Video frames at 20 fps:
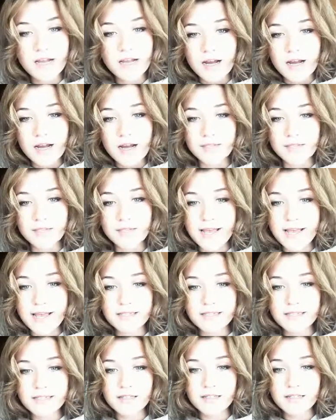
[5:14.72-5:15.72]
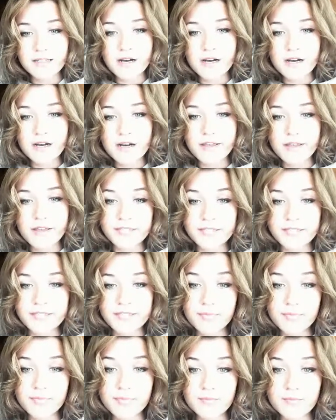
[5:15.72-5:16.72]
The best
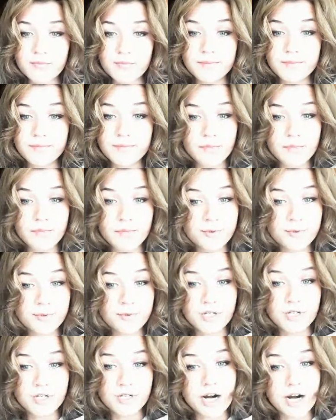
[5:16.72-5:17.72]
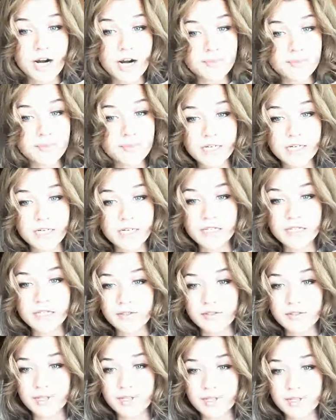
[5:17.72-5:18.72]
example might be computer hardware
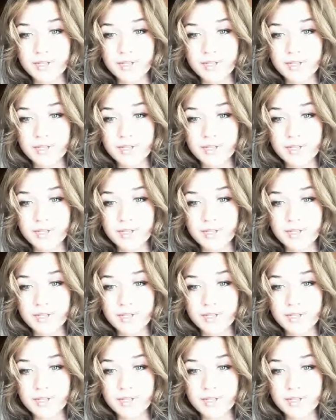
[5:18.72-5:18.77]
industry.